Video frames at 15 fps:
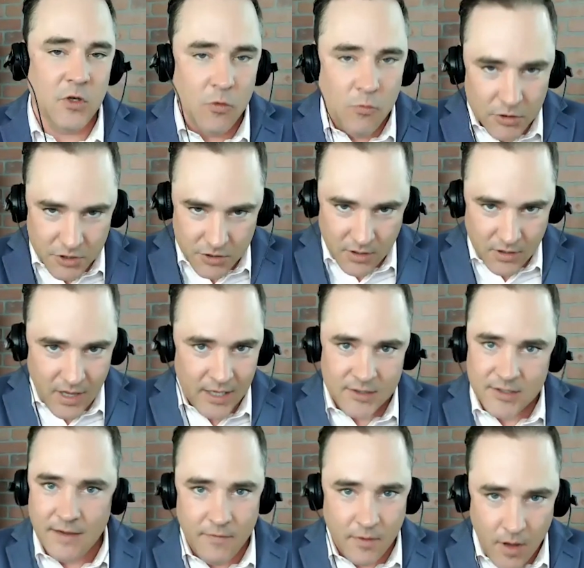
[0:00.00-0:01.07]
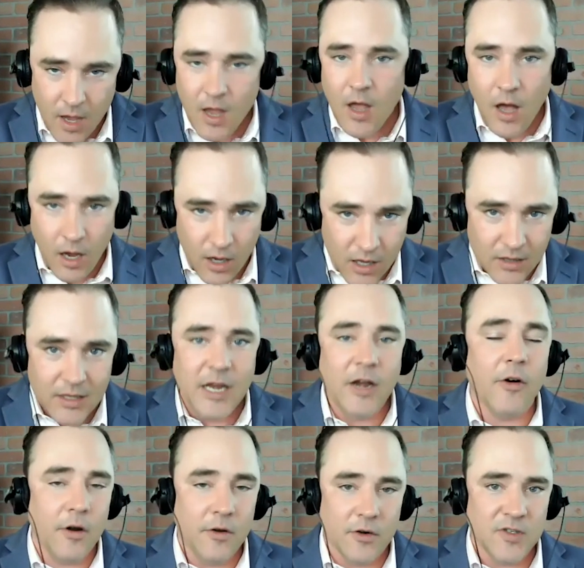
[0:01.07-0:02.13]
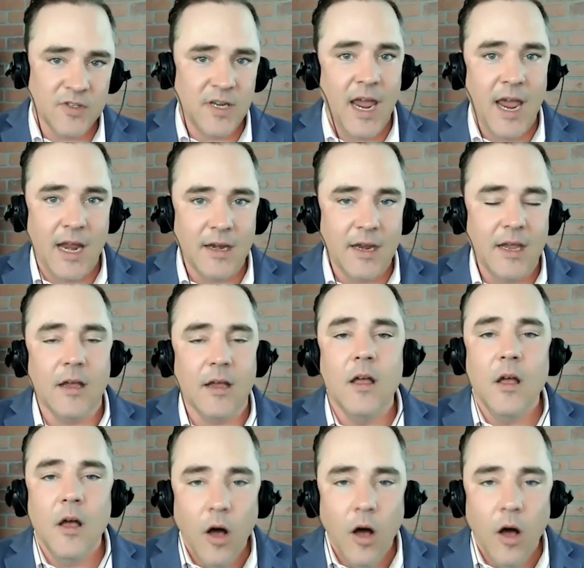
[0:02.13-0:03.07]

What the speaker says: You want your clients to have a clear understanding